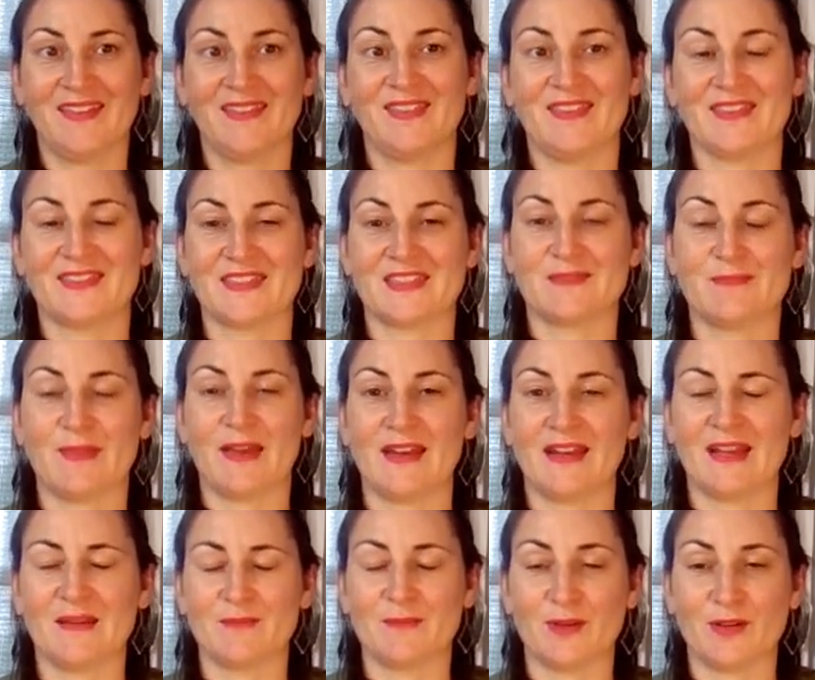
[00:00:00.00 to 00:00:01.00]
This is
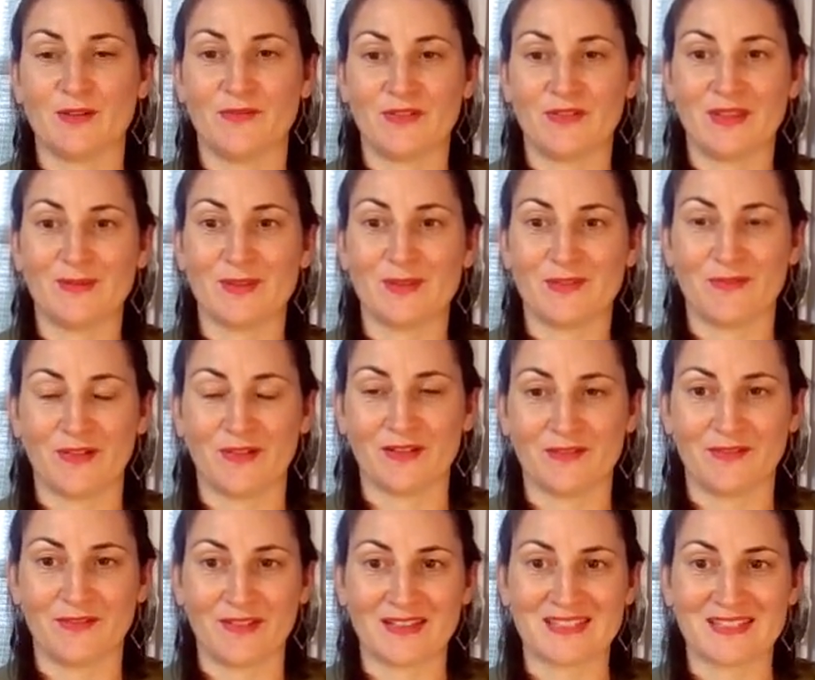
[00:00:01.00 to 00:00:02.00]
Madame Murphy with Fun
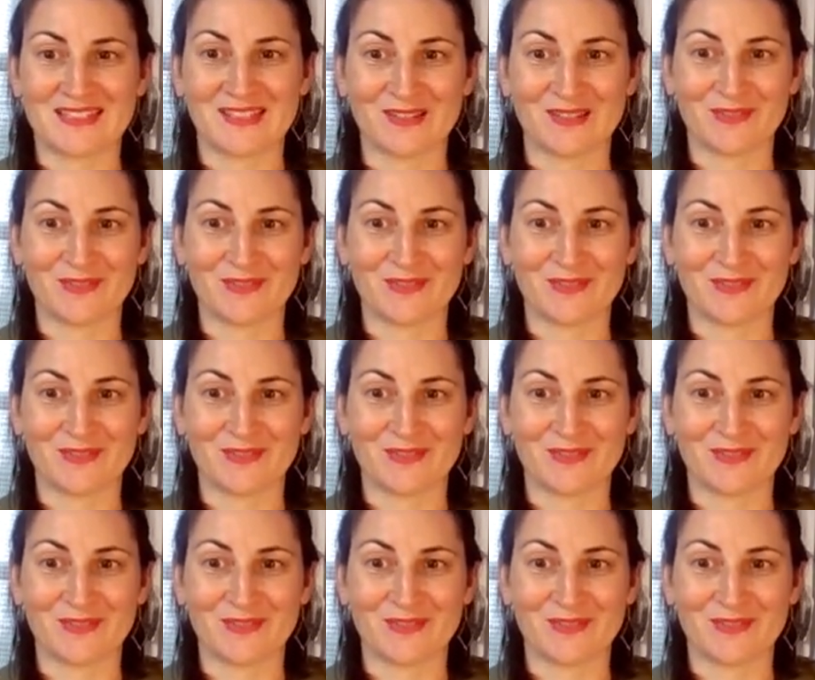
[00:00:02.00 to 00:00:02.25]
Facile